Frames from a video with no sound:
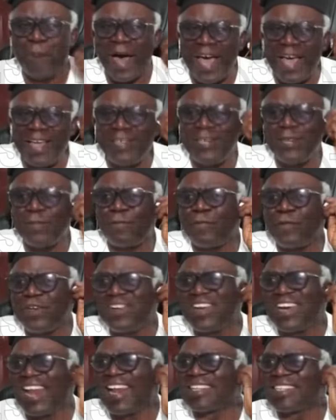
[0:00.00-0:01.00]
by the
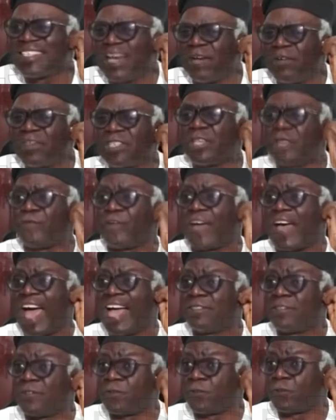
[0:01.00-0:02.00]
Federal Executive
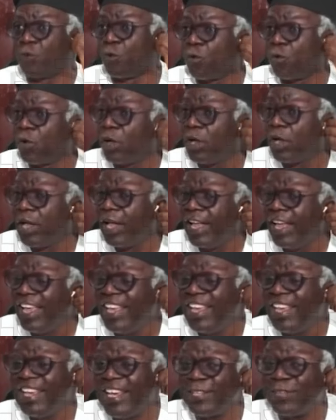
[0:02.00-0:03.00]
Council
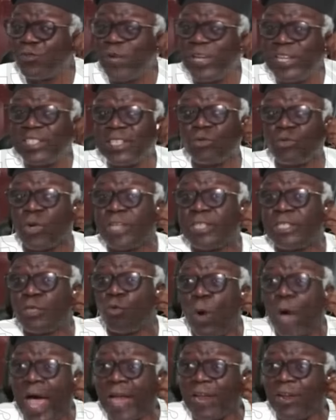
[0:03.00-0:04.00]
in
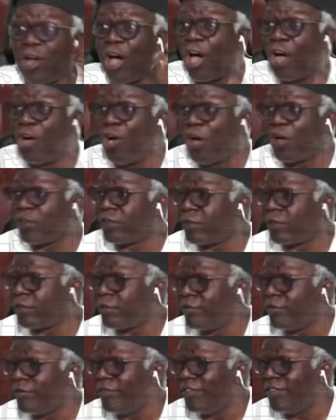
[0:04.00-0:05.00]
2021,
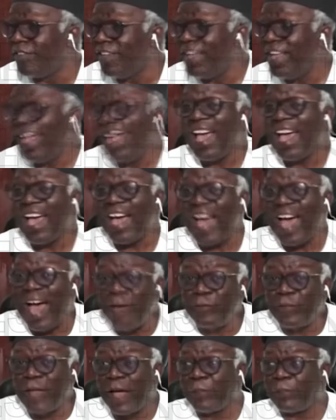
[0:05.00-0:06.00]
August.
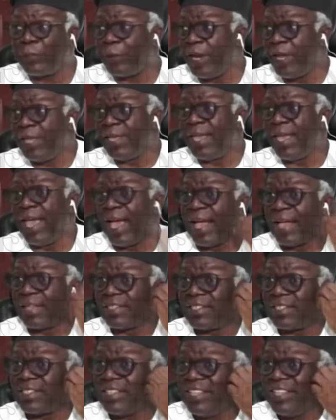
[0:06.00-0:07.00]
After 3
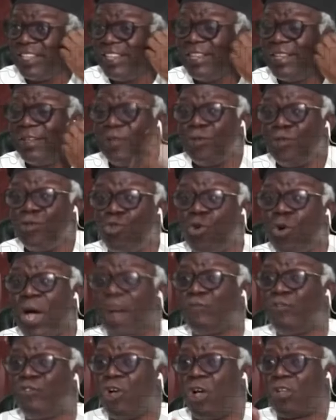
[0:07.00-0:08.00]
years, you
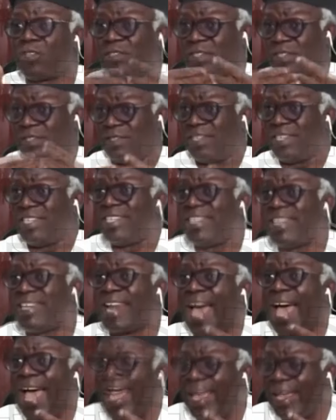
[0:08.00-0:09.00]
have just
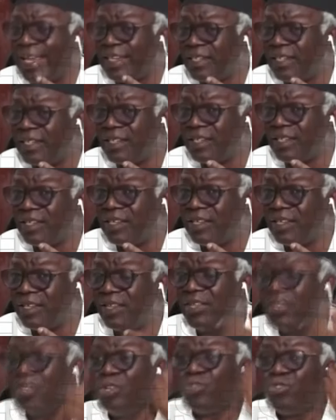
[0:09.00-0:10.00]
denied
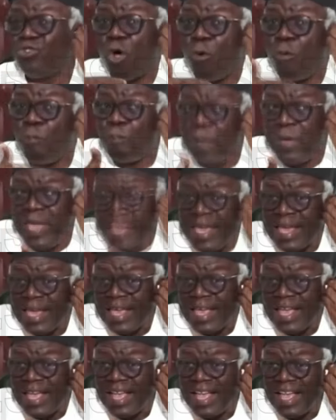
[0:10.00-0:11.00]
to
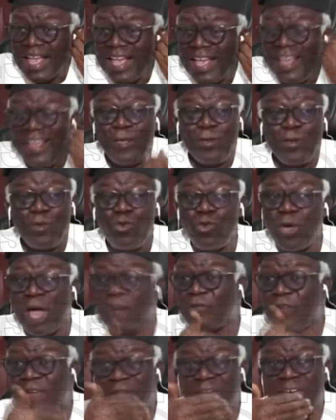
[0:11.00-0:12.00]
me. You
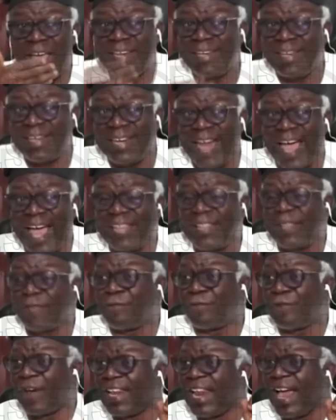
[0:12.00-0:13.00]
have never denied
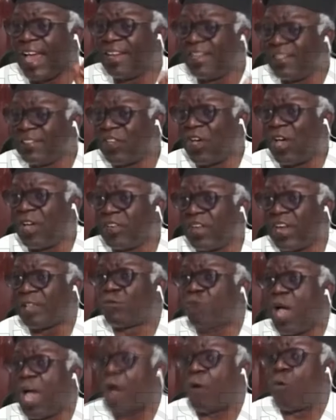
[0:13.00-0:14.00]
the fact that these
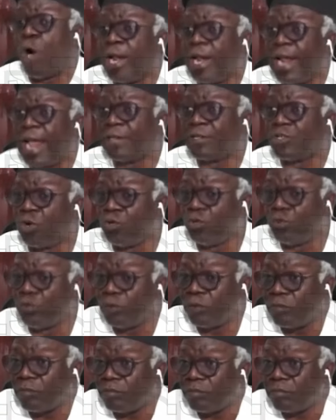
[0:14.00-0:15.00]
contracts were awarded to
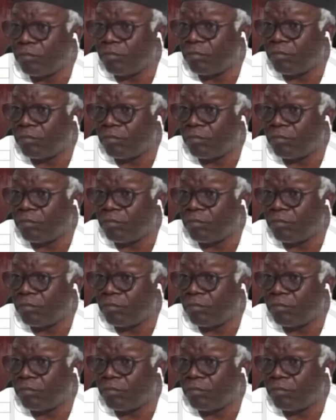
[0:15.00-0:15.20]
you.